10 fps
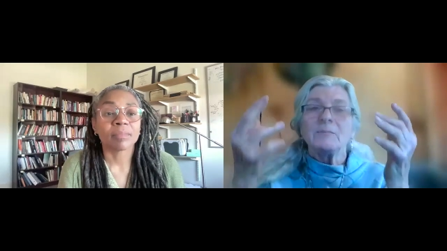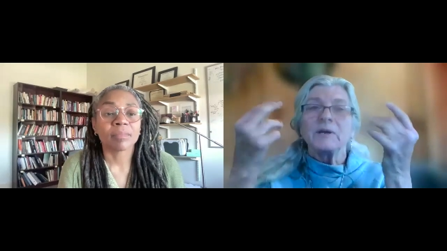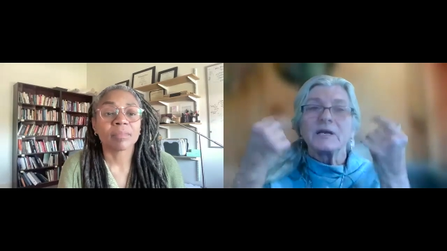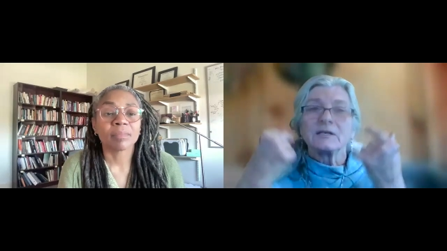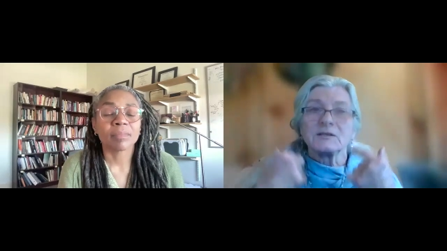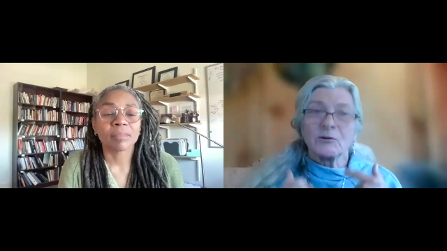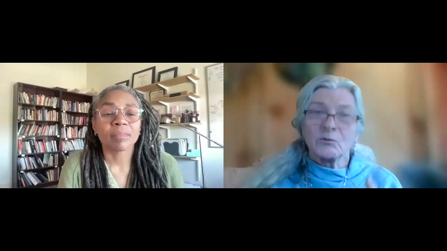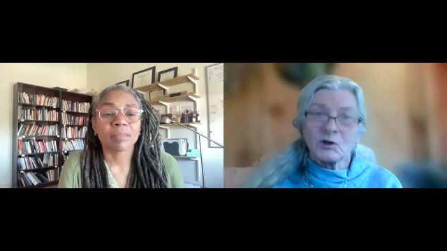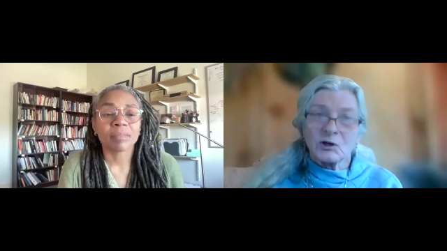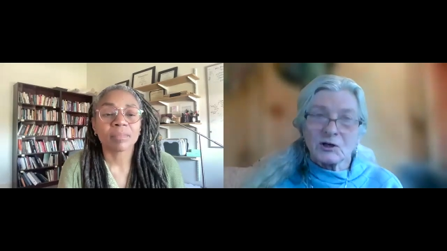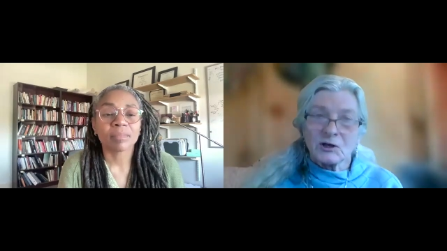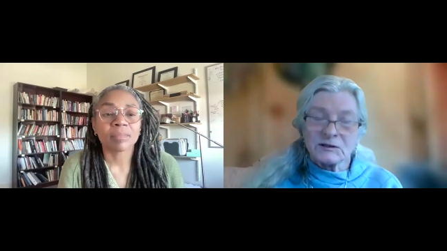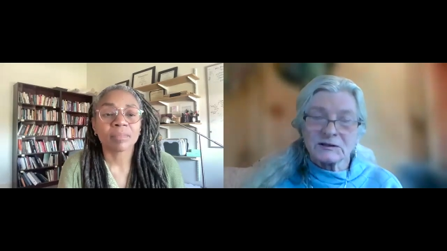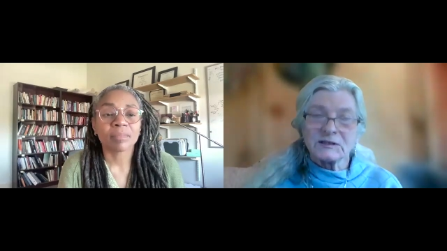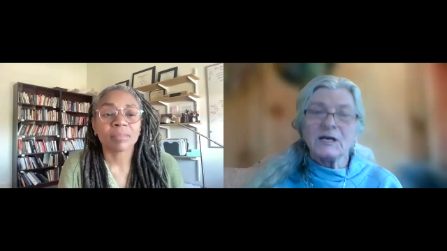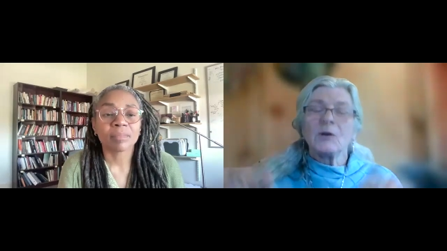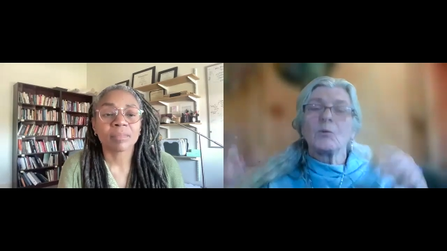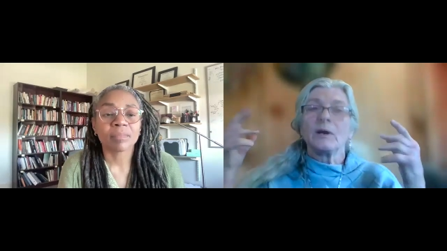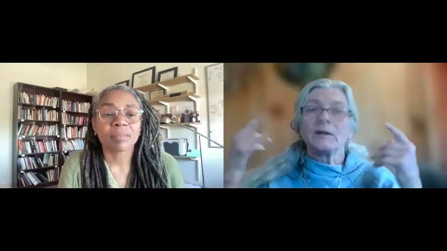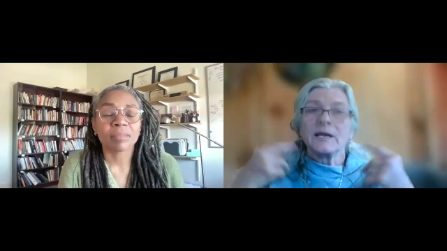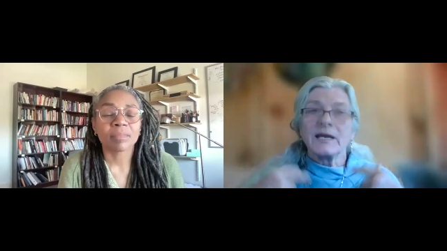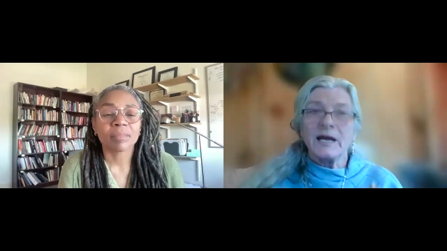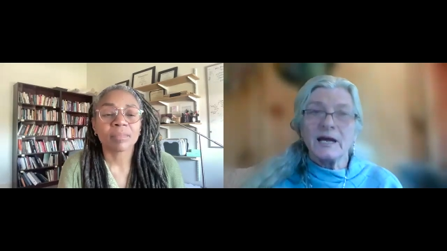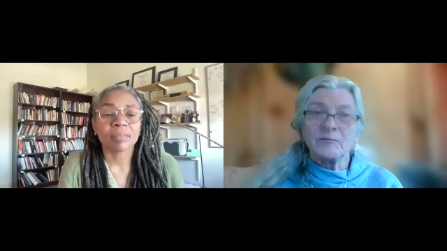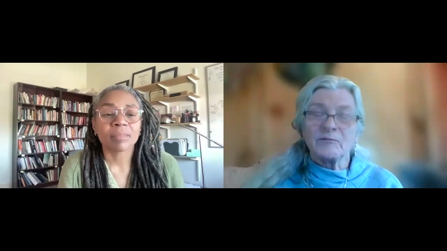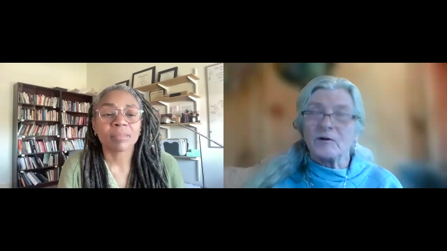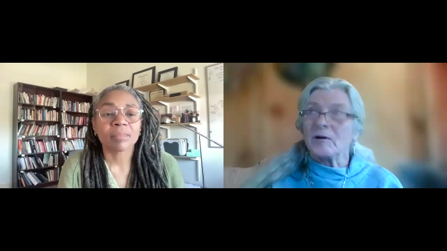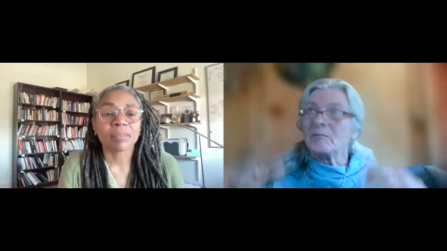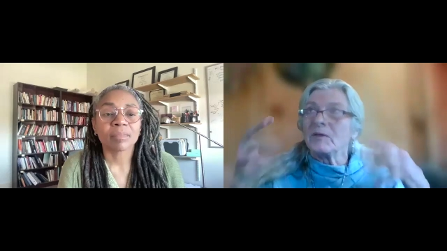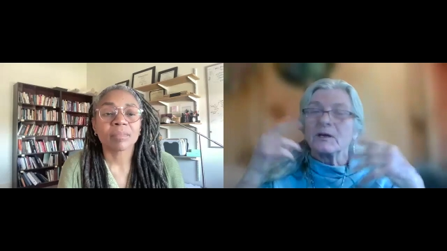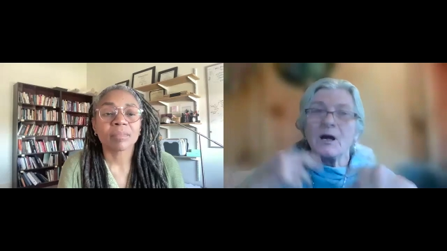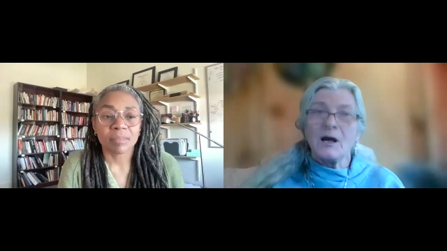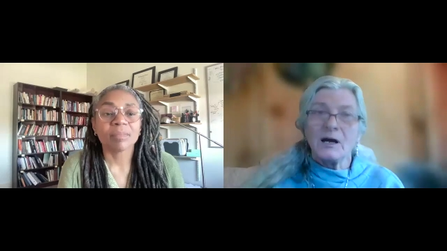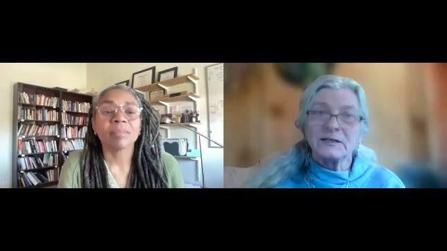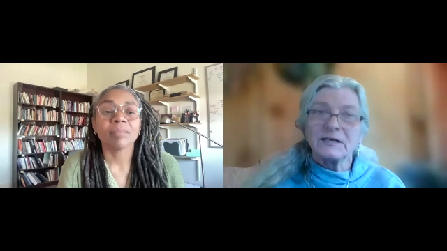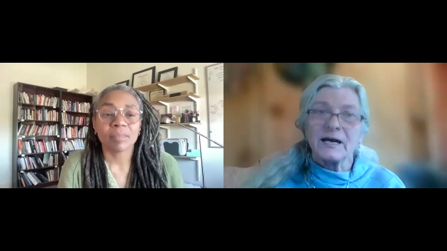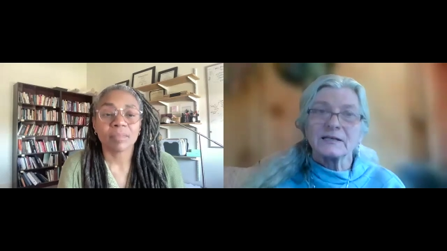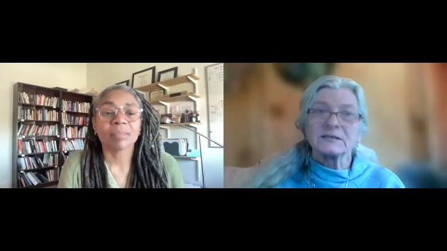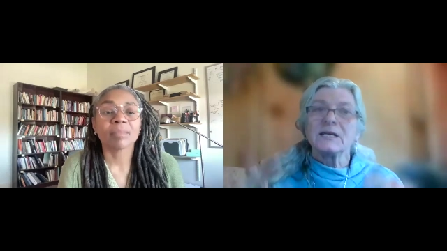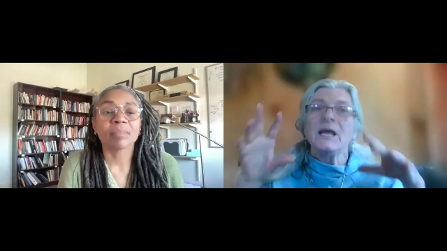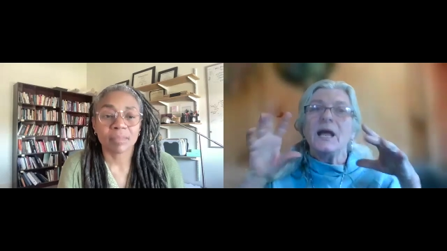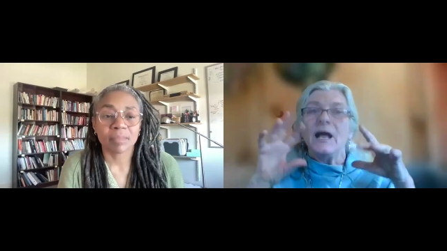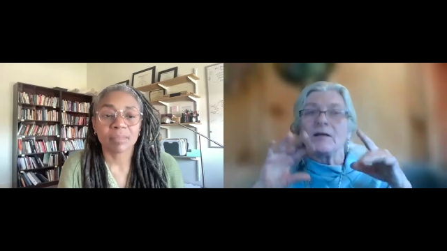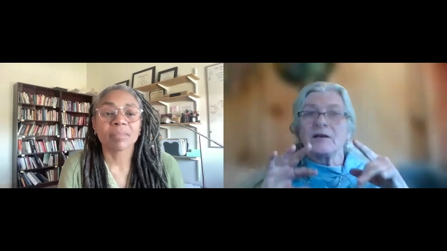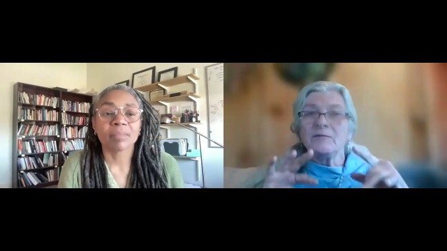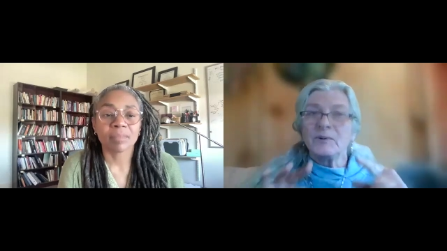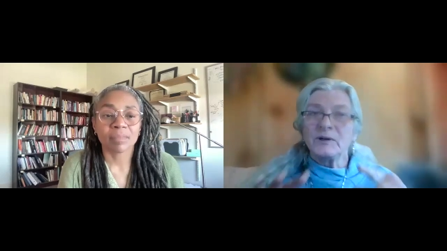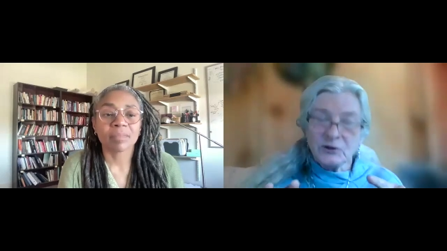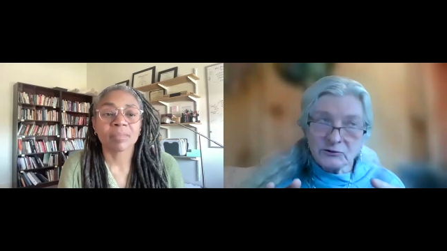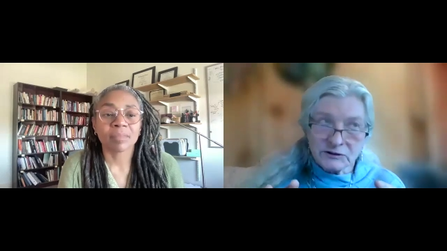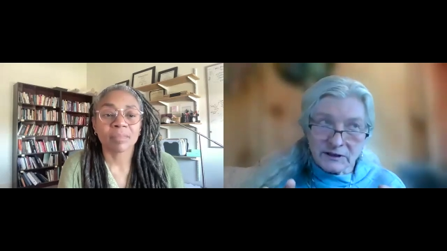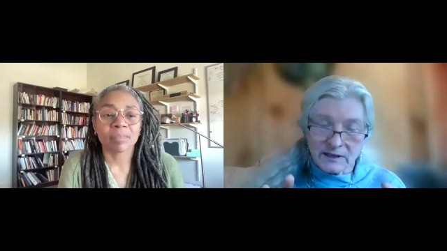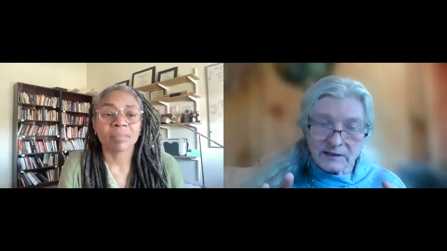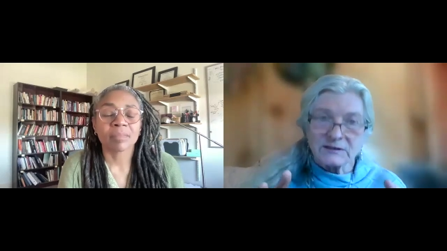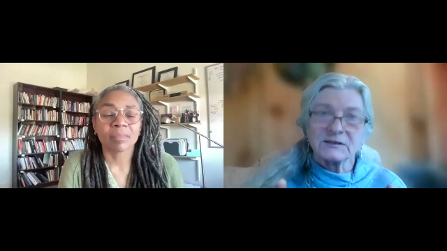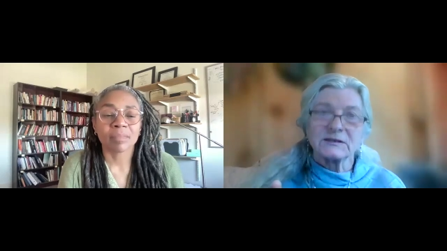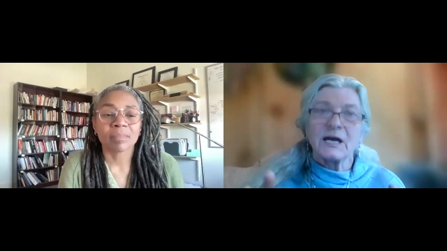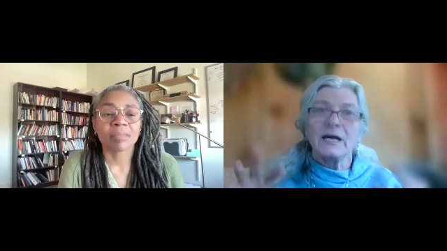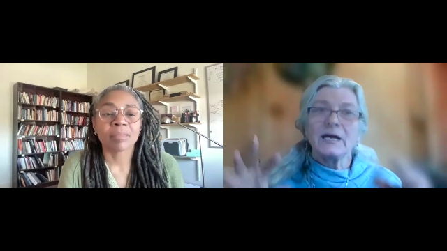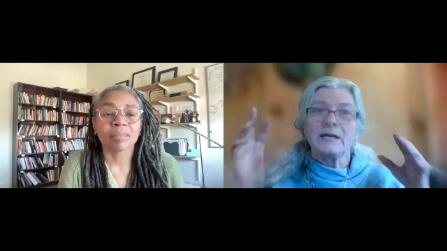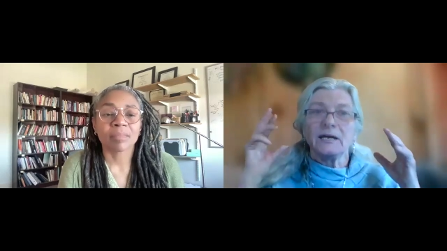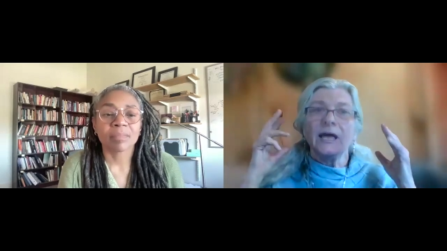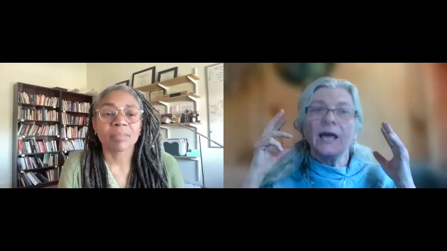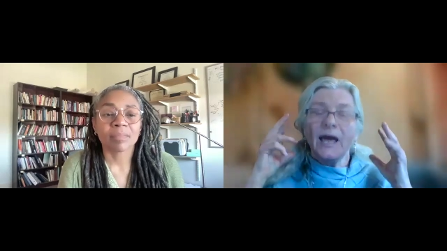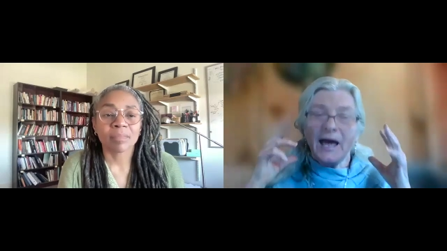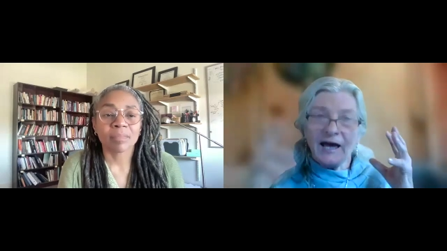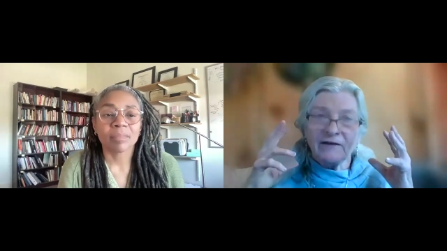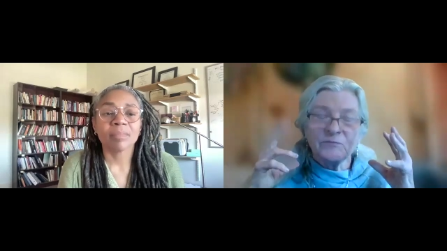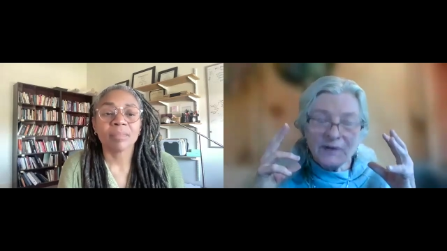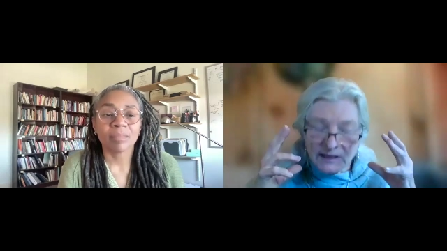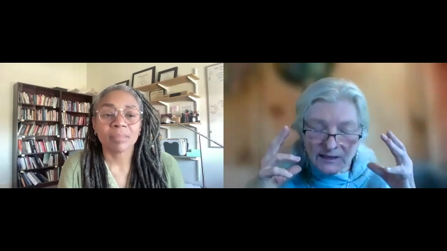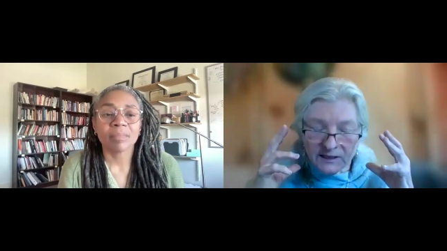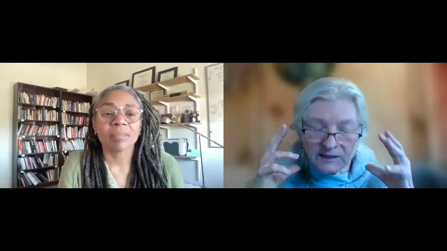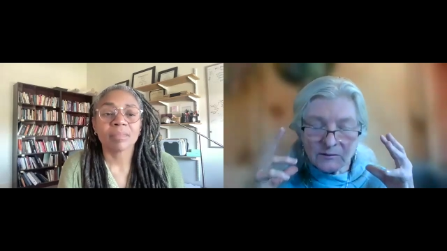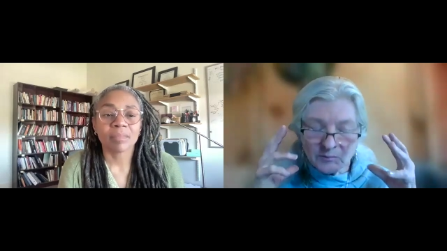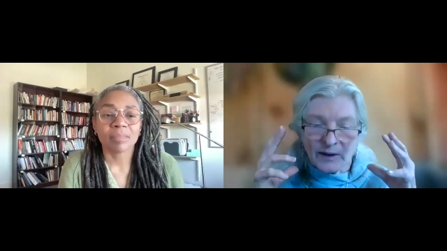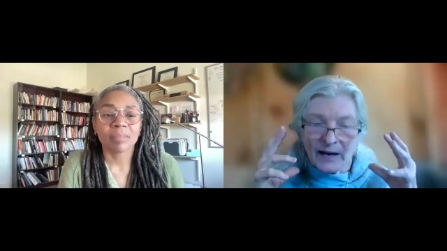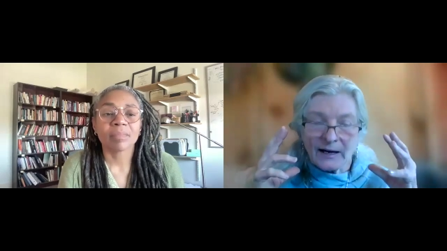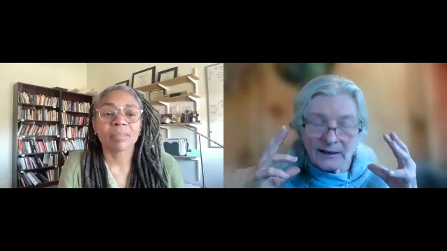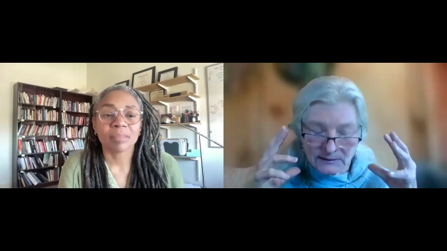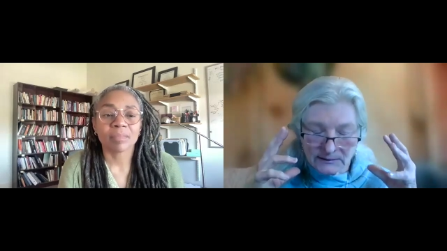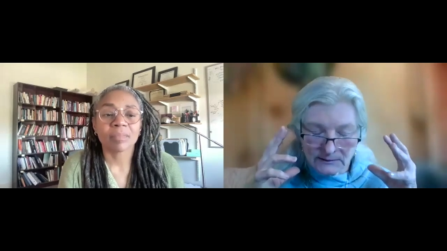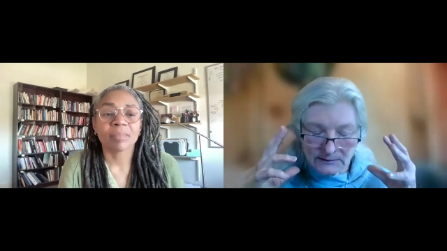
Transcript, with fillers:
Speaker 1: Because our words, where they came from, the context, how they've been used in our society, have meaning and impact.